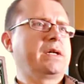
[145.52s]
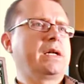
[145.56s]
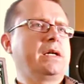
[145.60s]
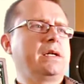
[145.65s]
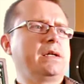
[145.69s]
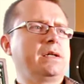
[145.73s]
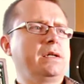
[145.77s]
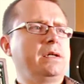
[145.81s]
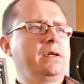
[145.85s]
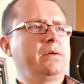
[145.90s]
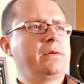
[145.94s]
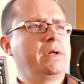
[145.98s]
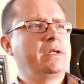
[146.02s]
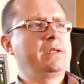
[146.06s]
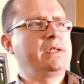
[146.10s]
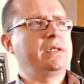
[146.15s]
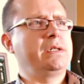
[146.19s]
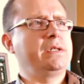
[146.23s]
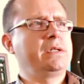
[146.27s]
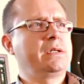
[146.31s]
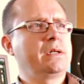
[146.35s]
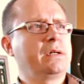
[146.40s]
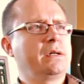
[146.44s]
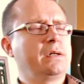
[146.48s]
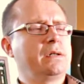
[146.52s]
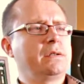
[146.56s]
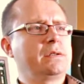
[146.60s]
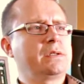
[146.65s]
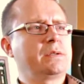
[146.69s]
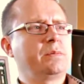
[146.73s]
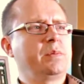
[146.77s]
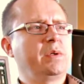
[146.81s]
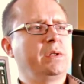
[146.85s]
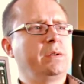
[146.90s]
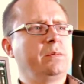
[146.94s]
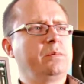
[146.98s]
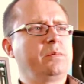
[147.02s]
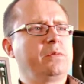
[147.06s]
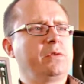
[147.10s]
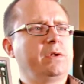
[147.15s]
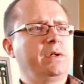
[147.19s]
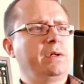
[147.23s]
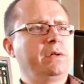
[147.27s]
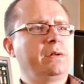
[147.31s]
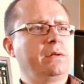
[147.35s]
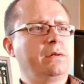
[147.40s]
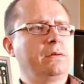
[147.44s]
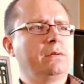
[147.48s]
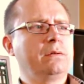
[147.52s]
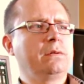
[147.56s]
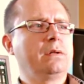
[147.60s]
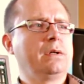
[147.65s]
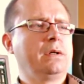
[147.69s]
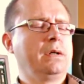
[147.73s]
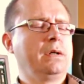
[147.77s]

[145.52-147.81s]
getting the UAD card's been pretty cool.